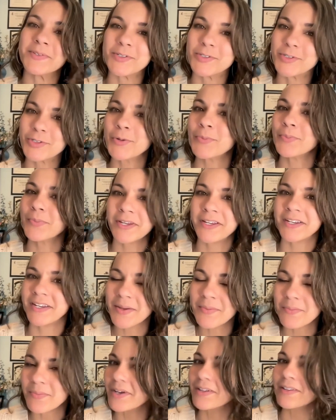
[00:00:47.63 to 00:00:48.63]
to shoot me an
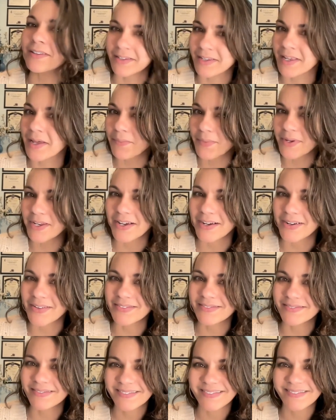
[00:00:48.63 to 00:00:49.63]
email and let me
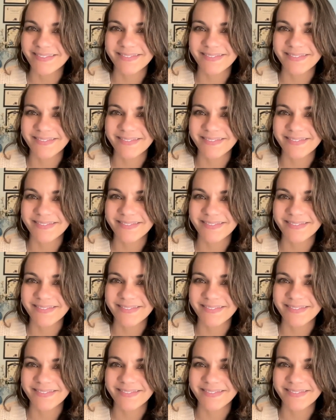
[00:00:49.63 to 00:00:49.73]
know.